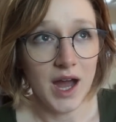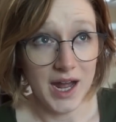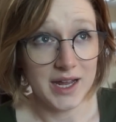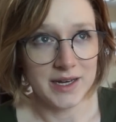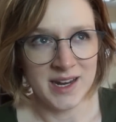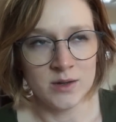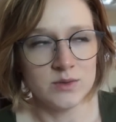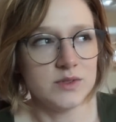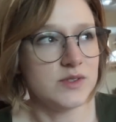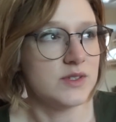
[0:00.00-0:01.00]
I
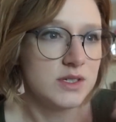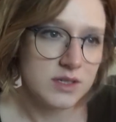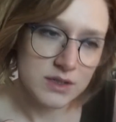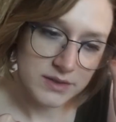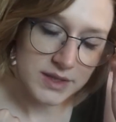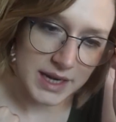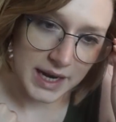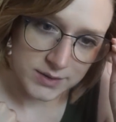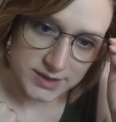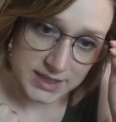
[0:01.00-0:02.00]
announced that
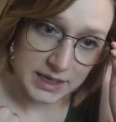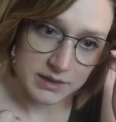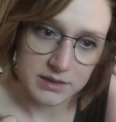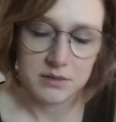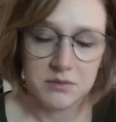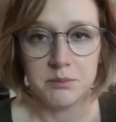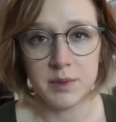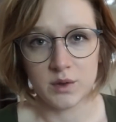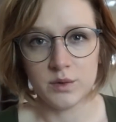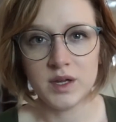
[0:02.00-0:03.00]
I was getting
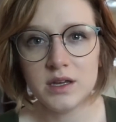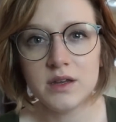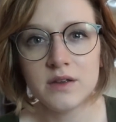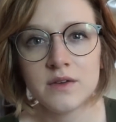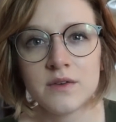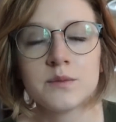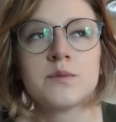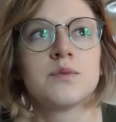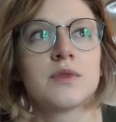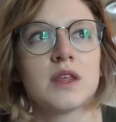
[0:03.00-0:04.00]
married,
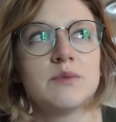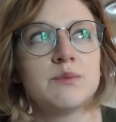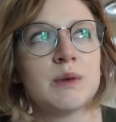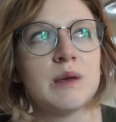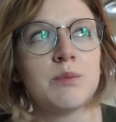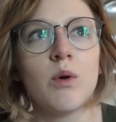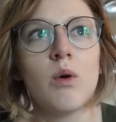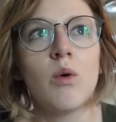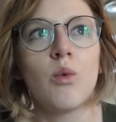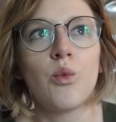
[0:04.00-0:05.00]

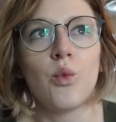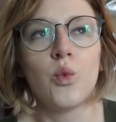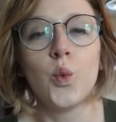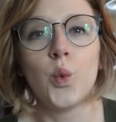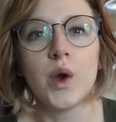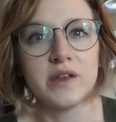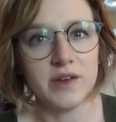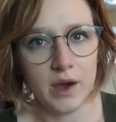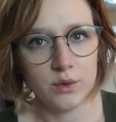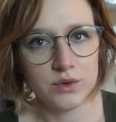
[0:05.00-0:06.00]
people wigged
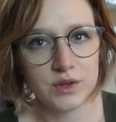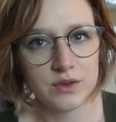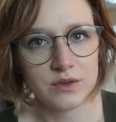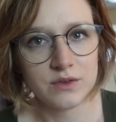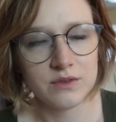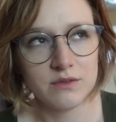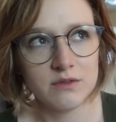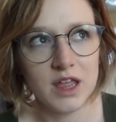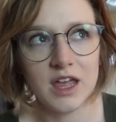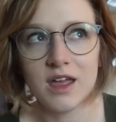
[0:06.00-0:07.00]
out.
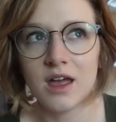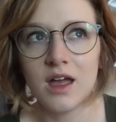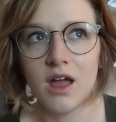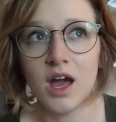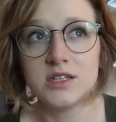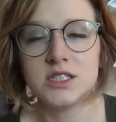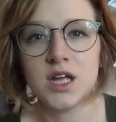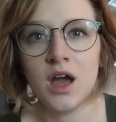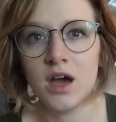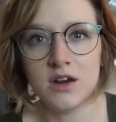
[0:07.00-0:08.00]
Like, a
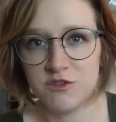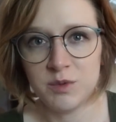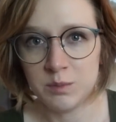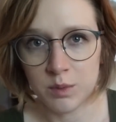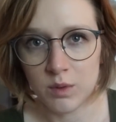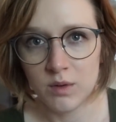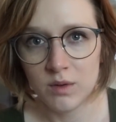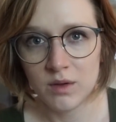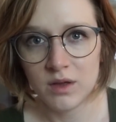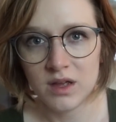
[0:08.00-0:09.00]
ton of people
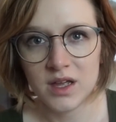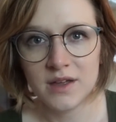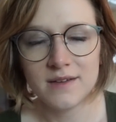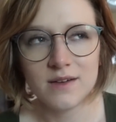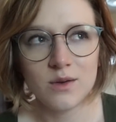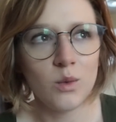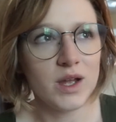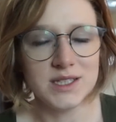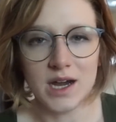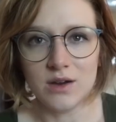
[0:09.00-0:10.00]

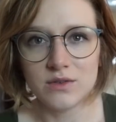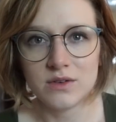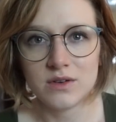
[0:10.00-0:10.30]
wigged out.